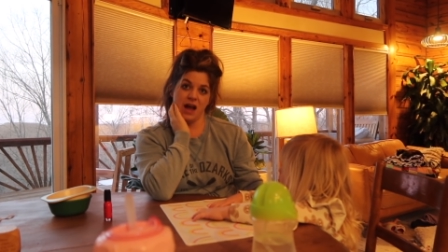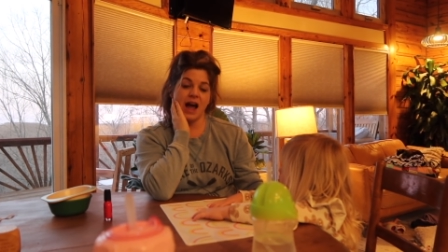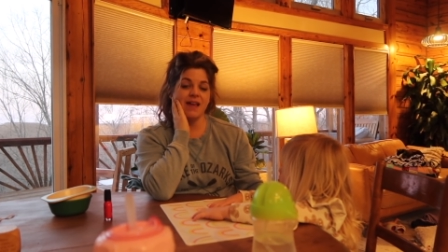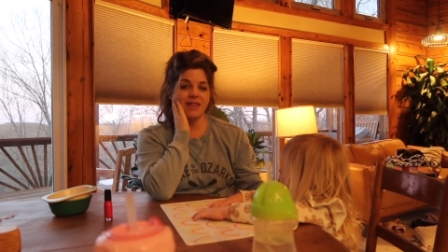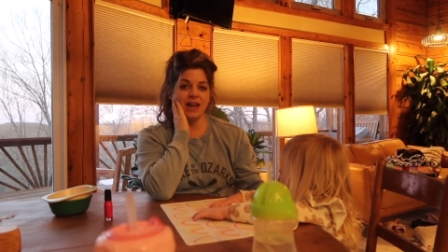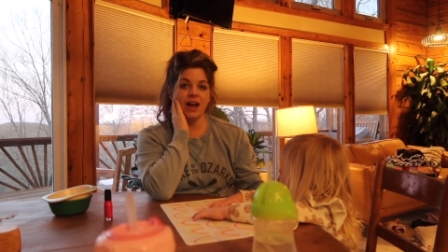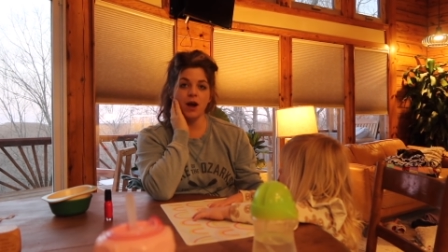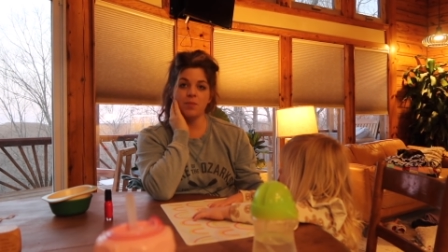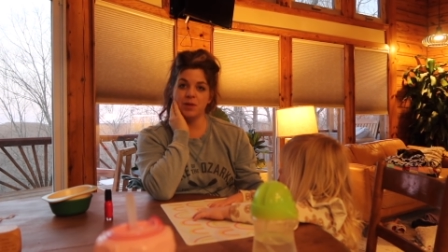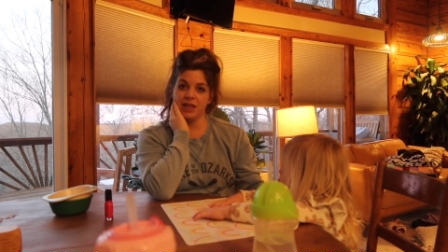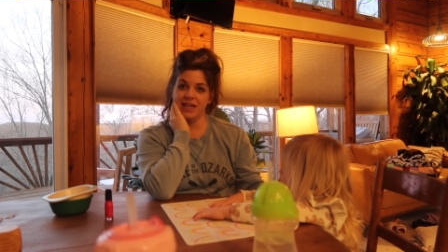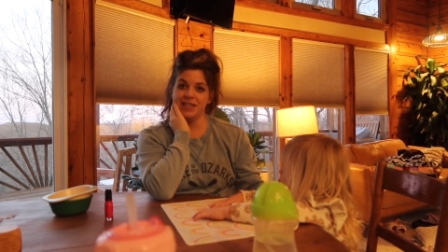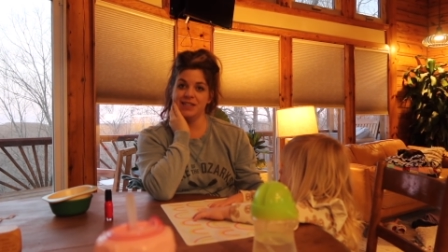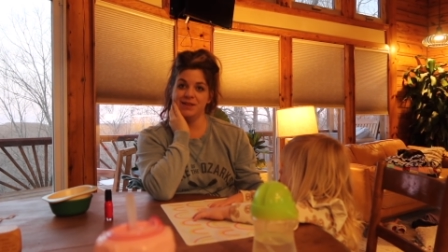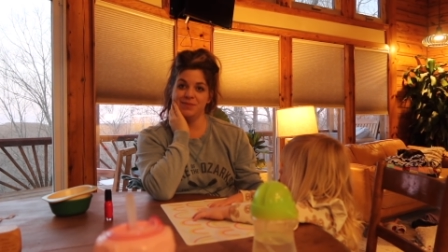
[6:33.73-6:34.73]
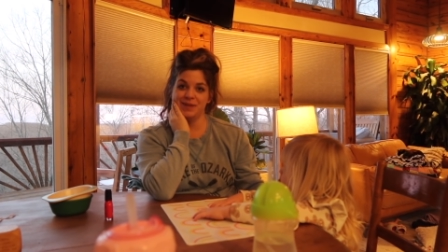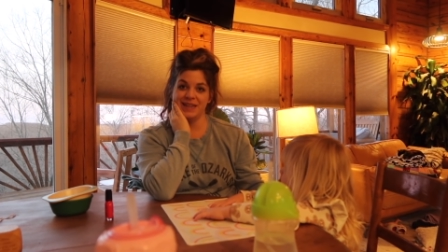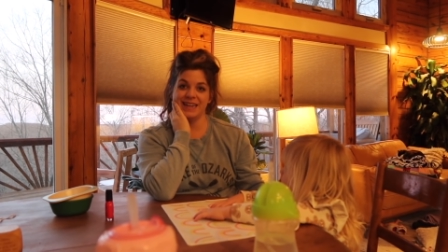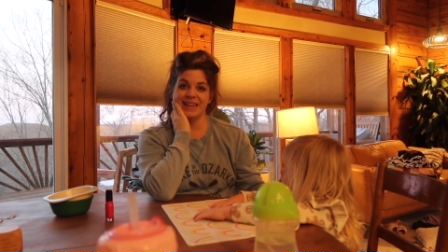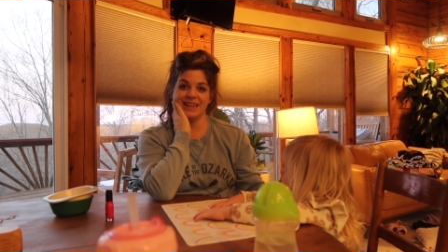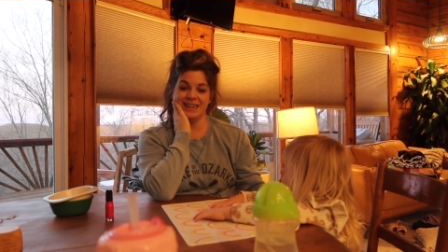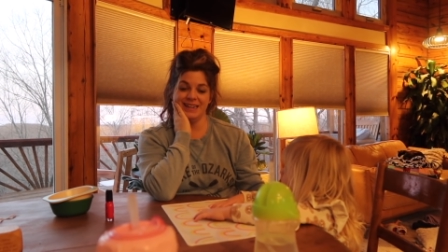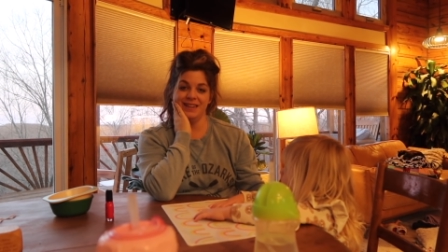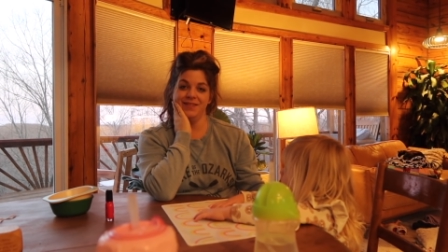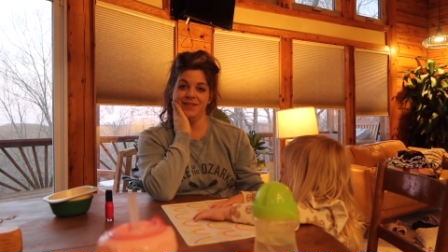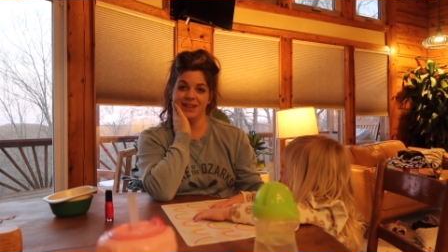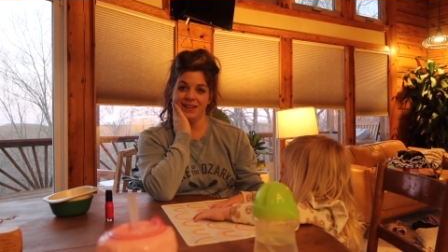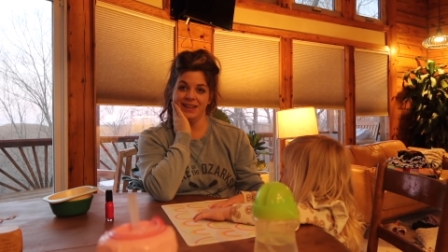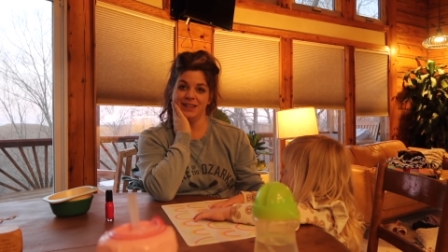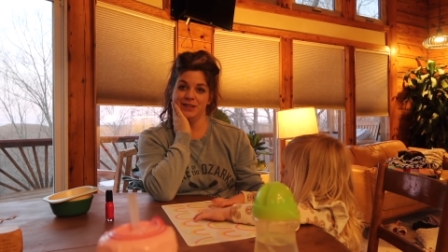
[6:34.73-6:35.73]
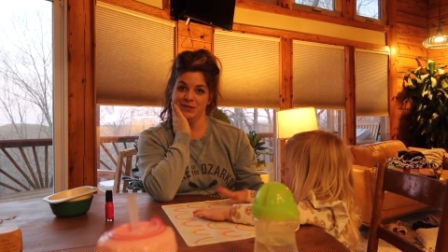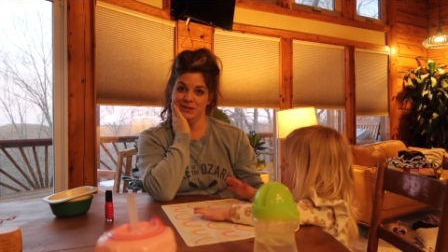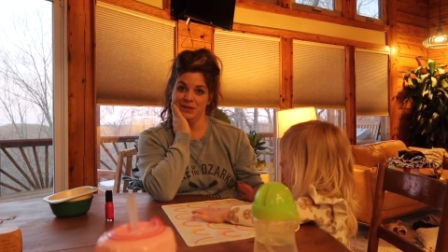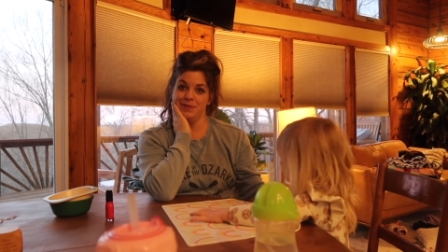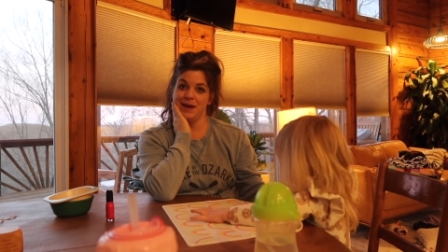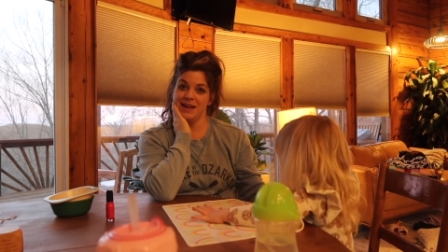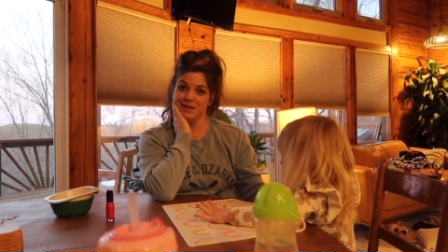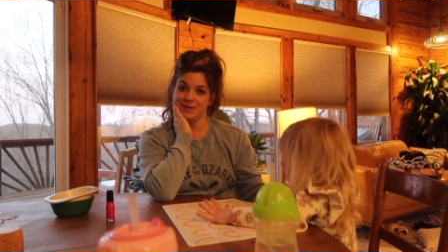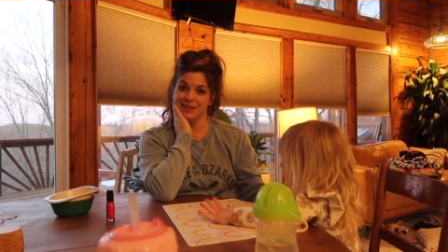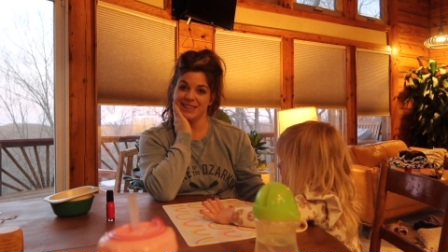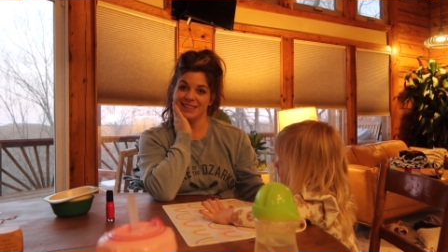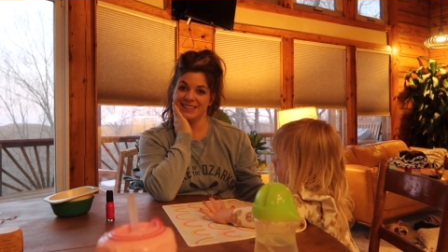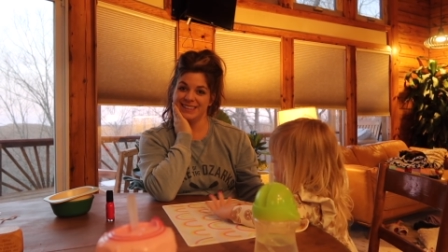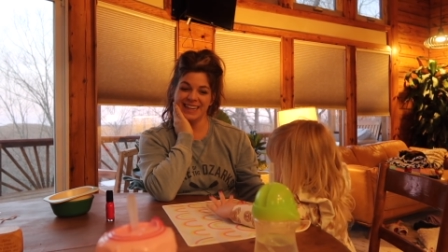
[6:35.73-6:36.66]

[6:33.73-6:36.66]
I think our plan should be get in the villa as soon as possible.